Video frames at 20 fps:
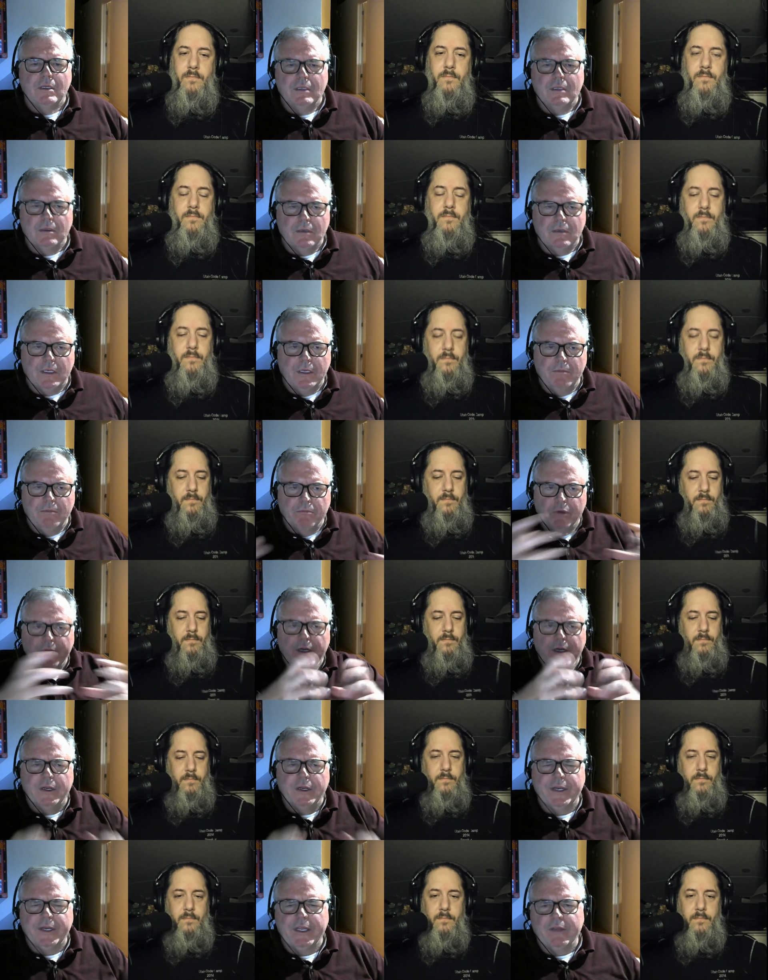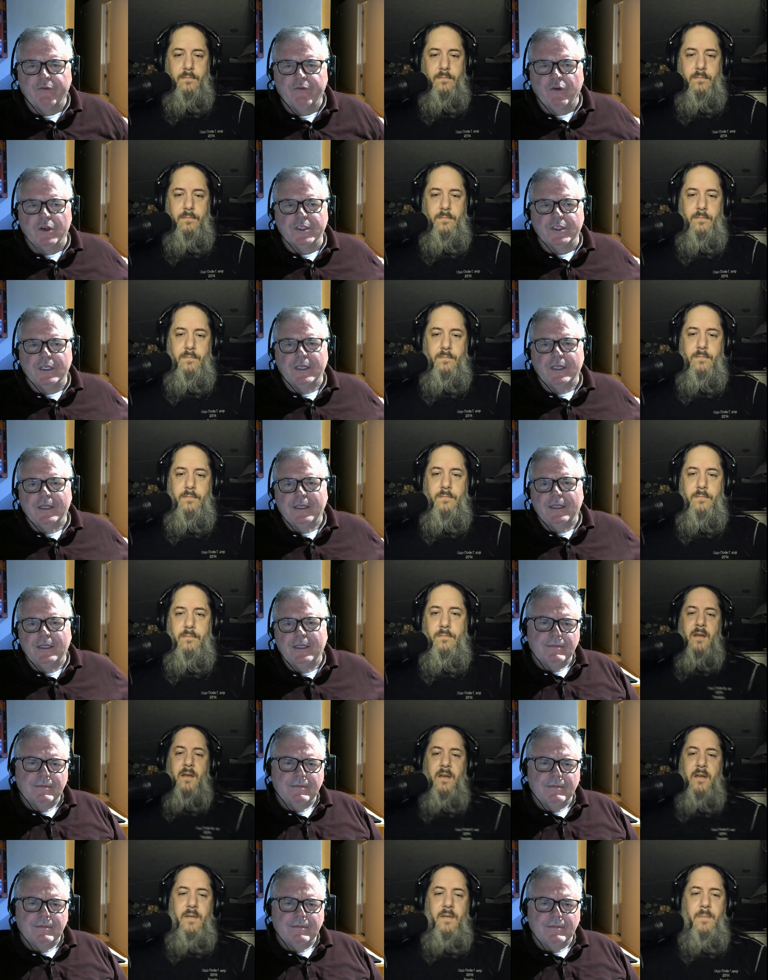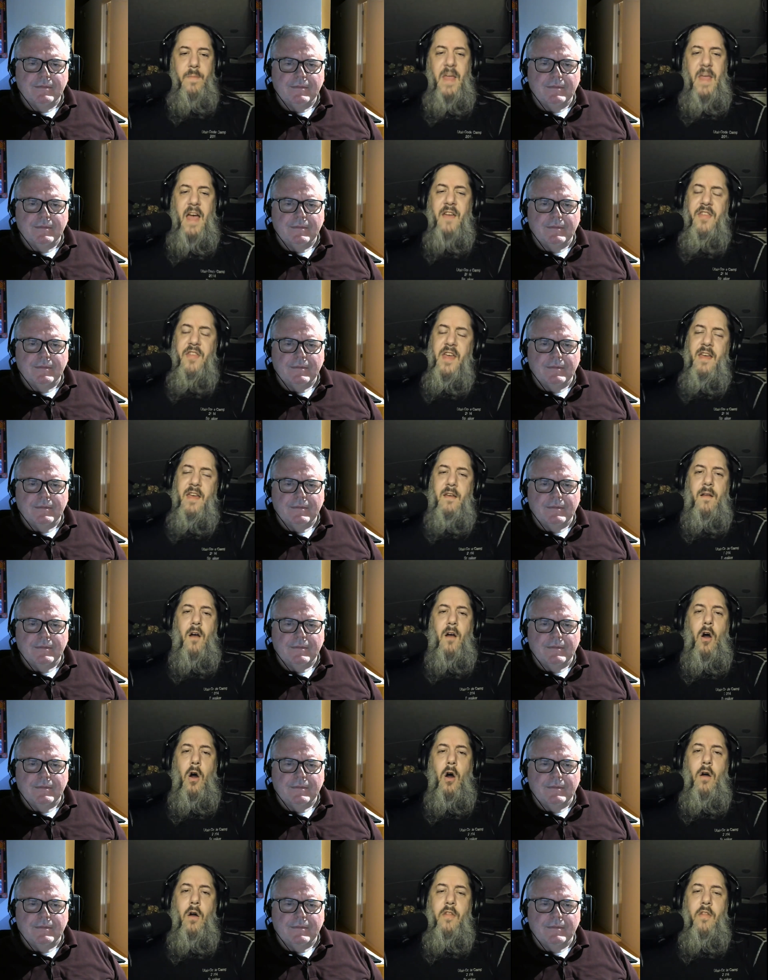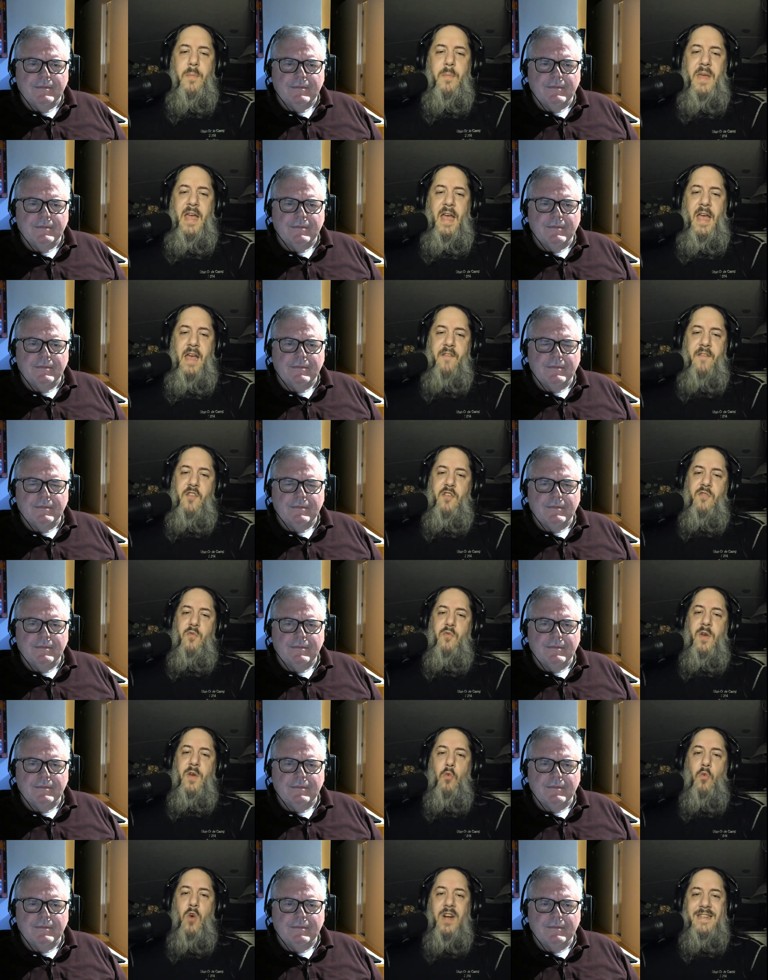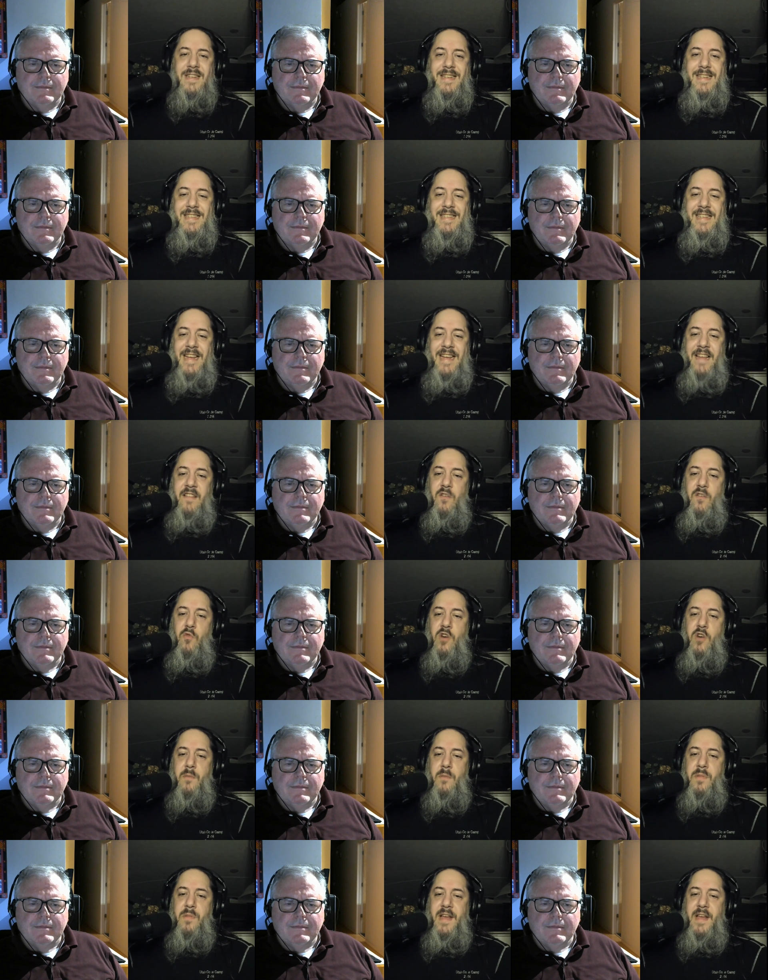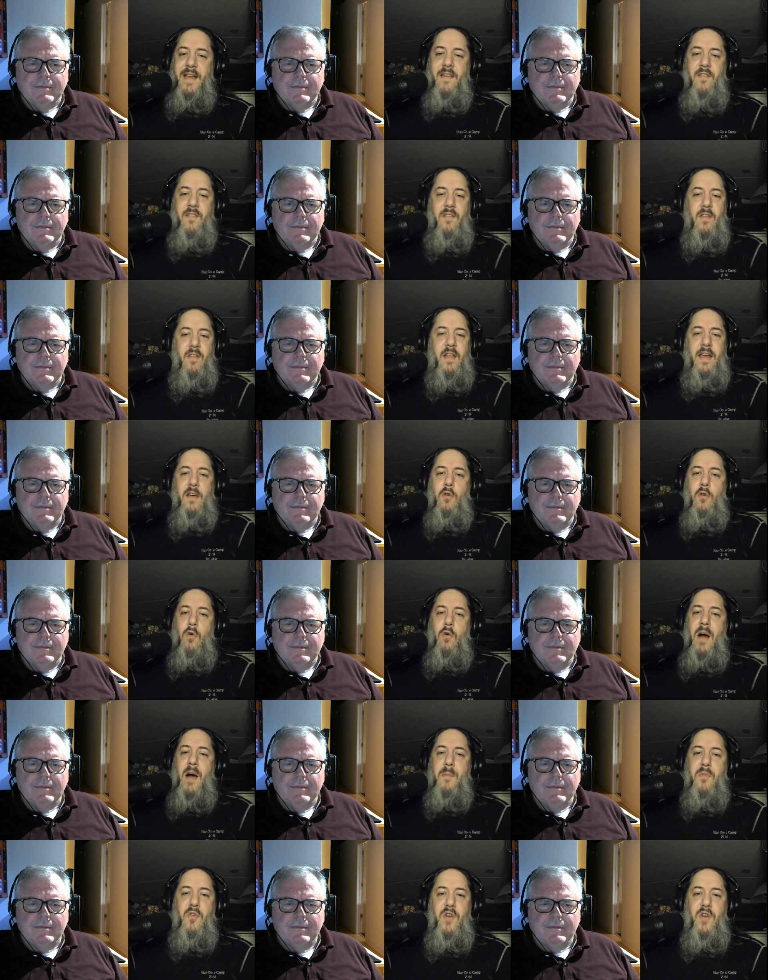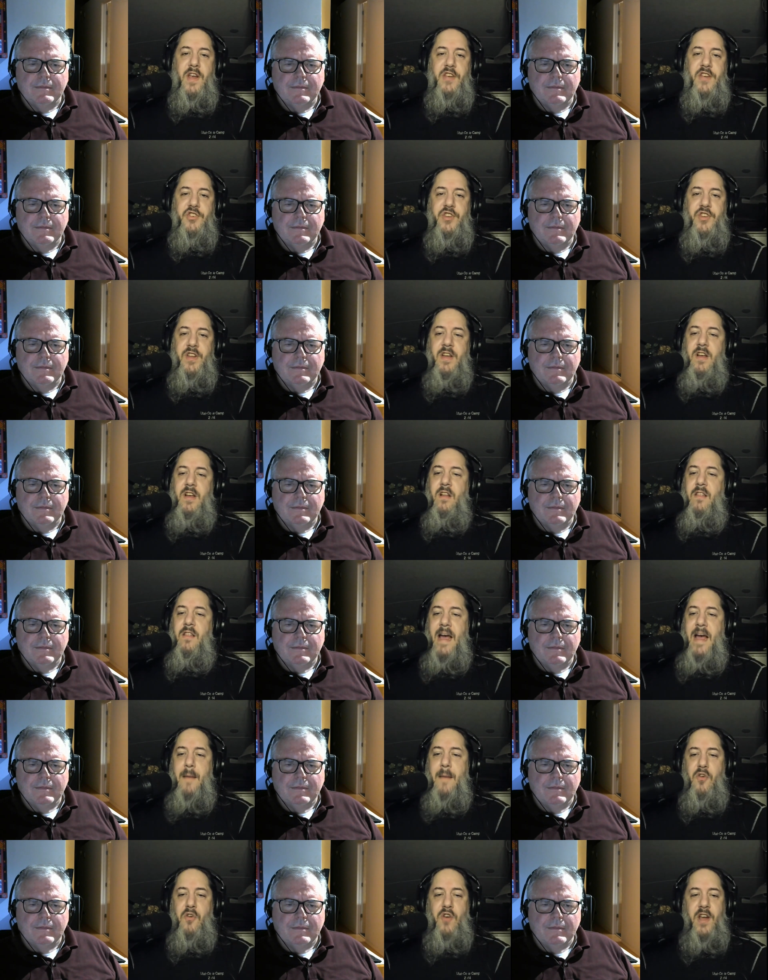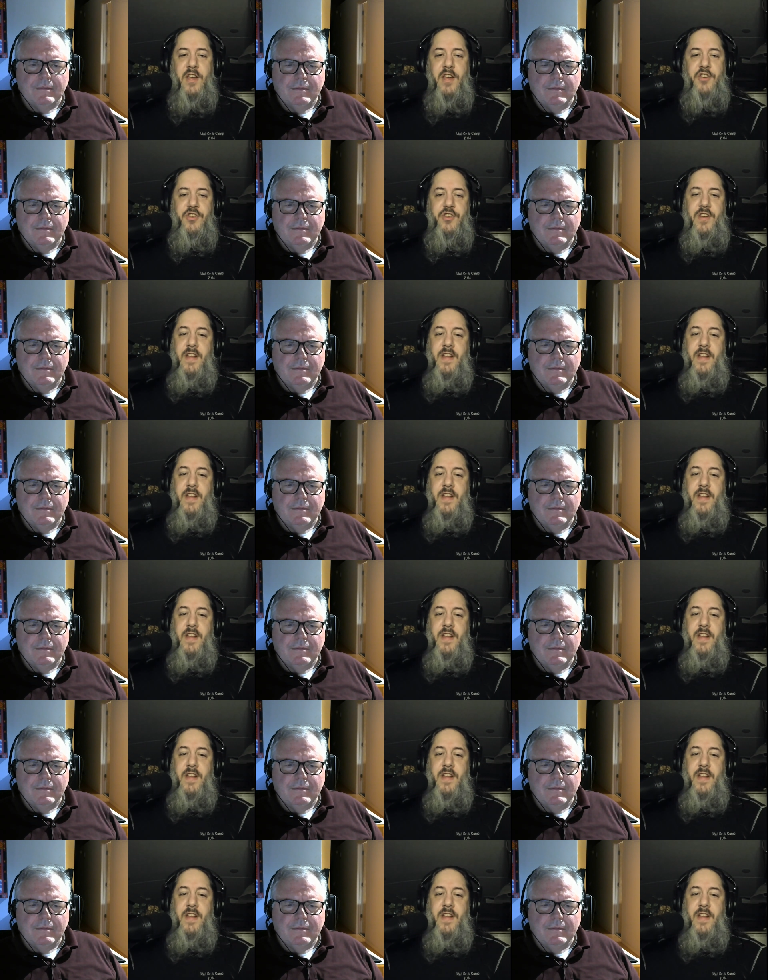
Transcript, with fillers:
Speaker 1: can you bring it all together for us?
Speaker 2: Yeah, I think all the behaviors we want to see in the workplace, like cooperation, collaboration,